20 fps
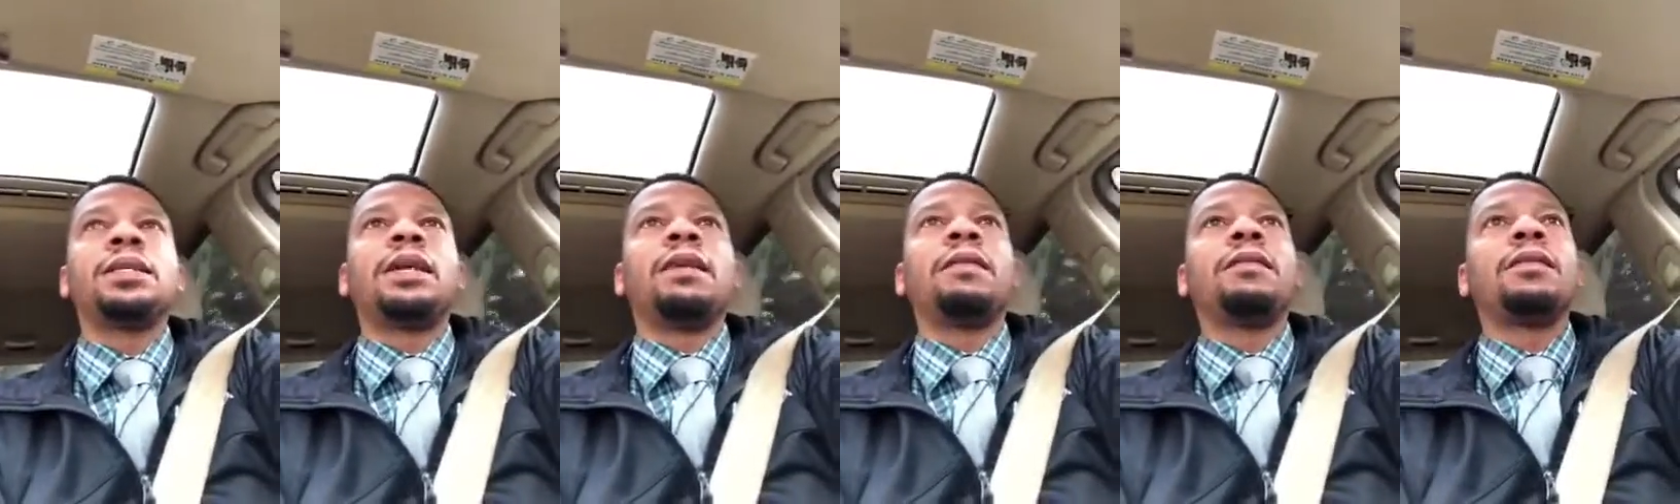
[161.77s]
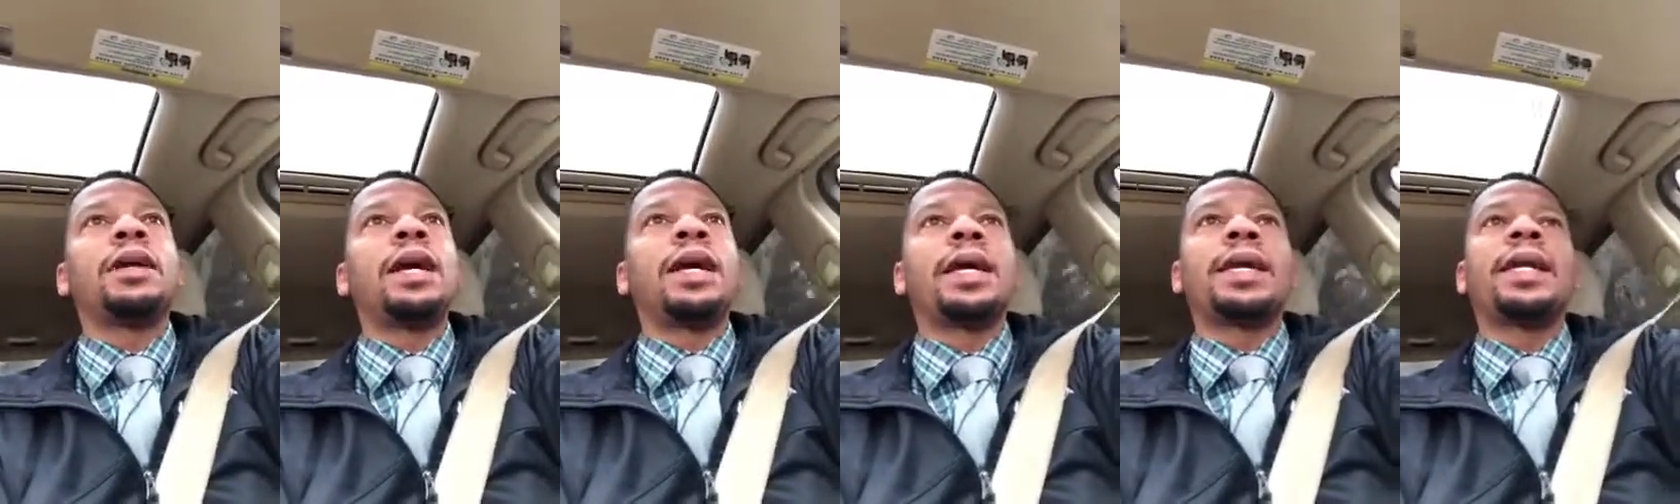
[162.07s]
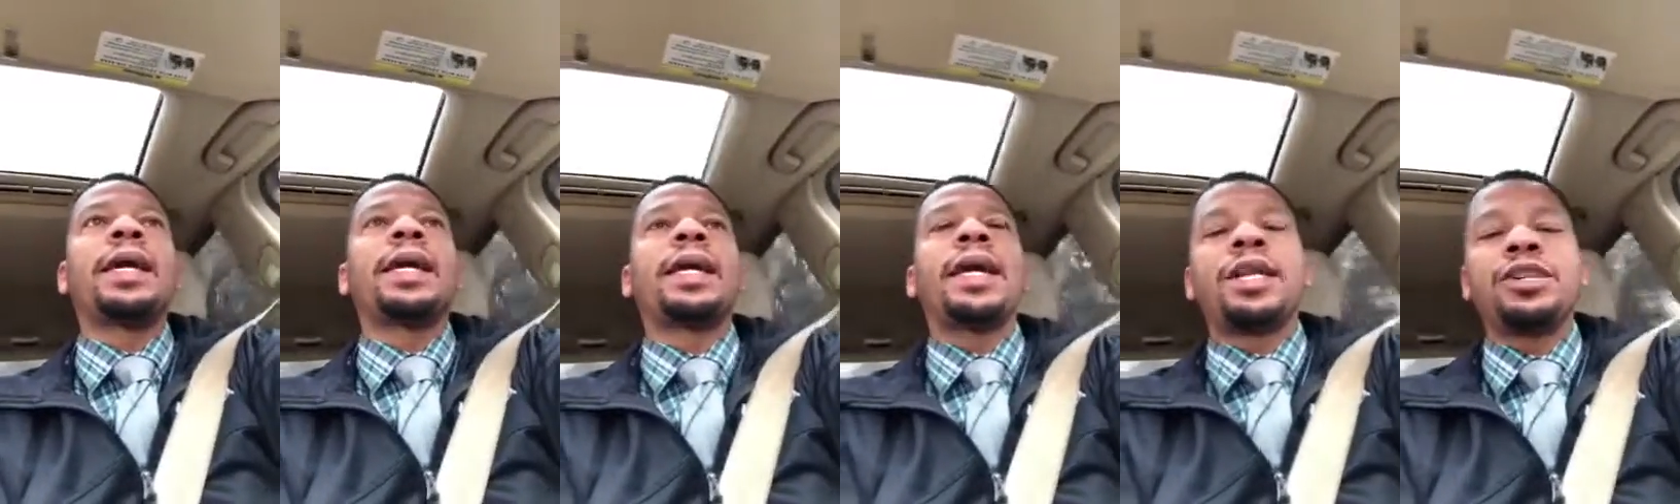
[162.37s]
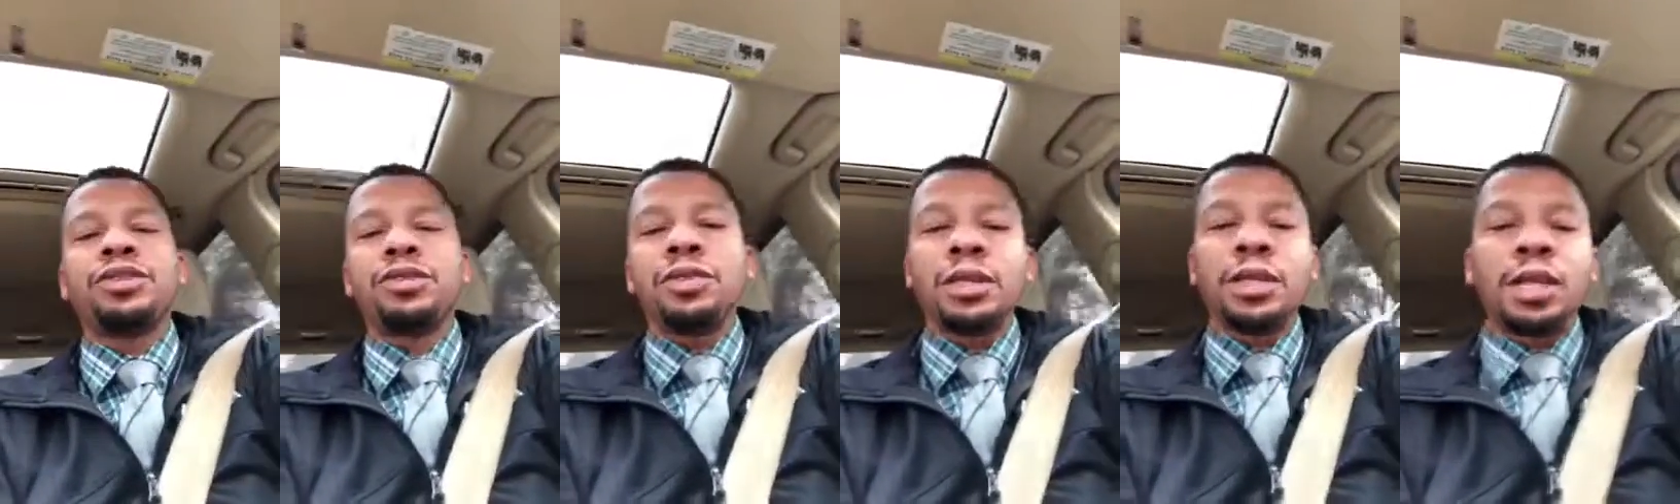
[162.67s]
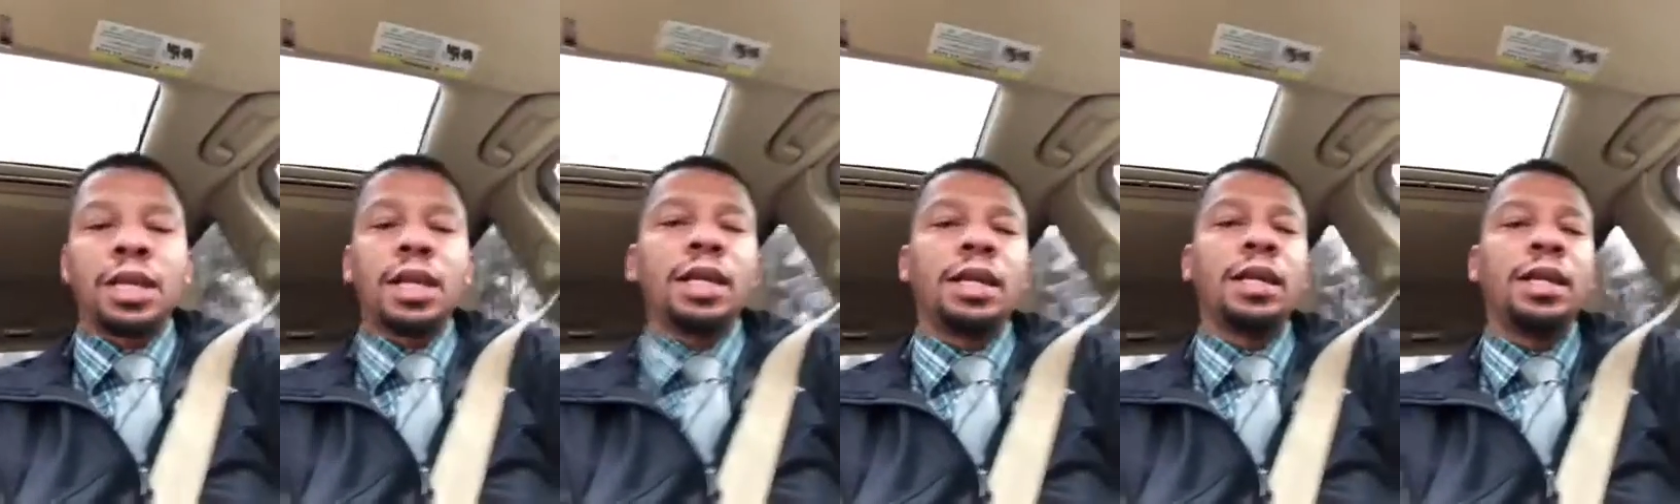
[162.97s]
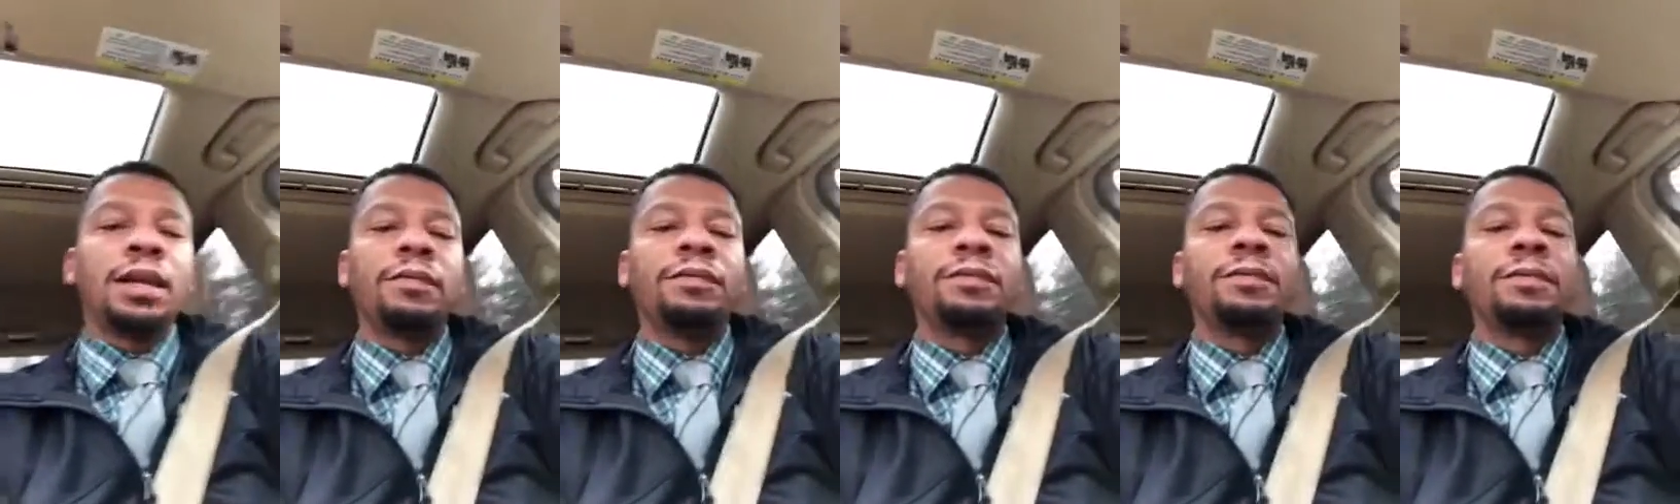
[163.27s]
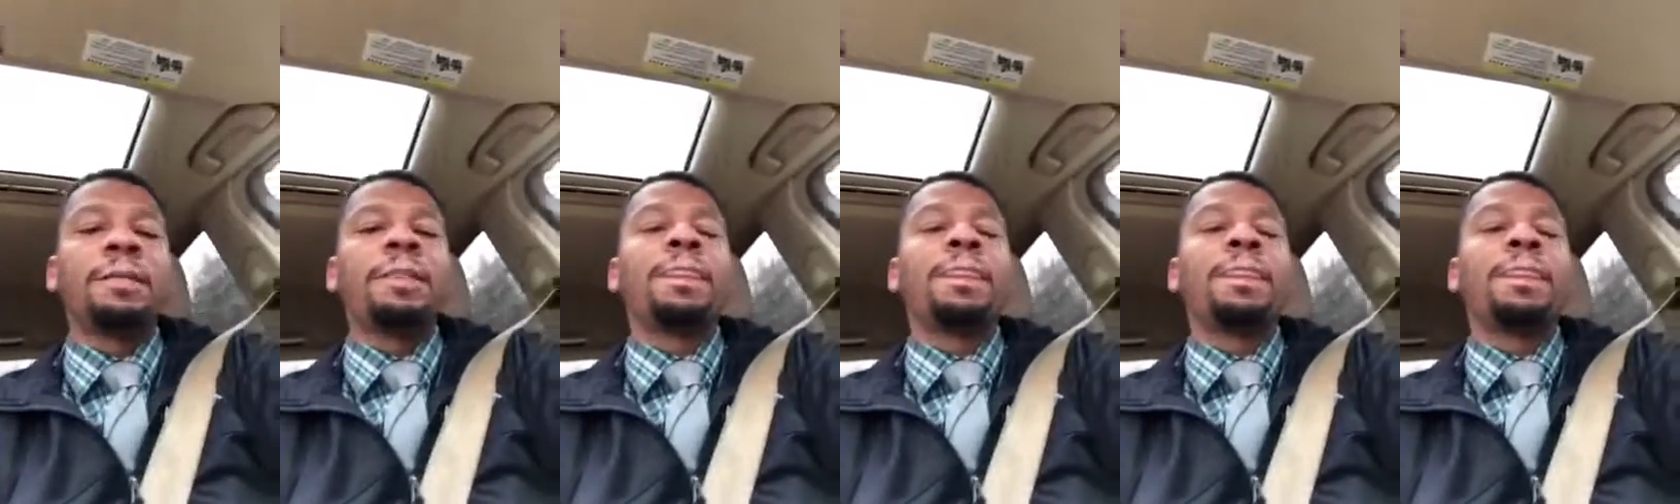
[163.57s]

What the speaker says: that I can't stress that enough,